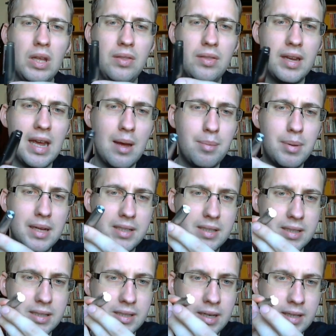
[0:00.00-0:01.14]
The cap has
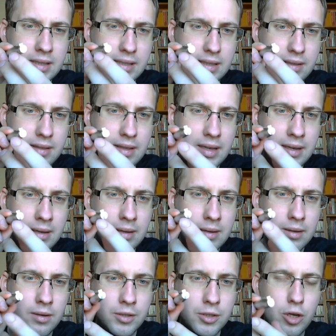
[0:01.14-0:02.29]
this nice little thing
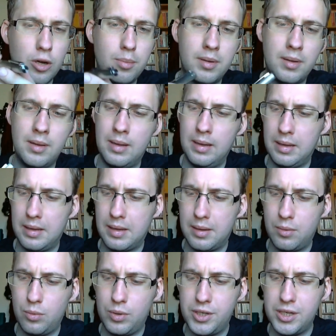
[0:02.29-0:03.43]
on top uh,
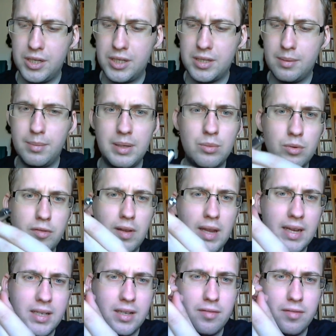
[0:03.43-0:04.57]
which is a bit
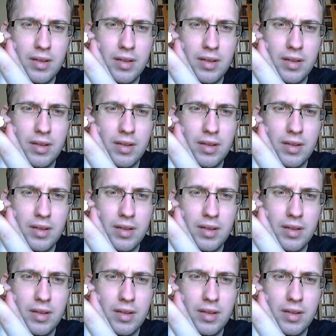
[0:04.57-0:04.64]
reflective.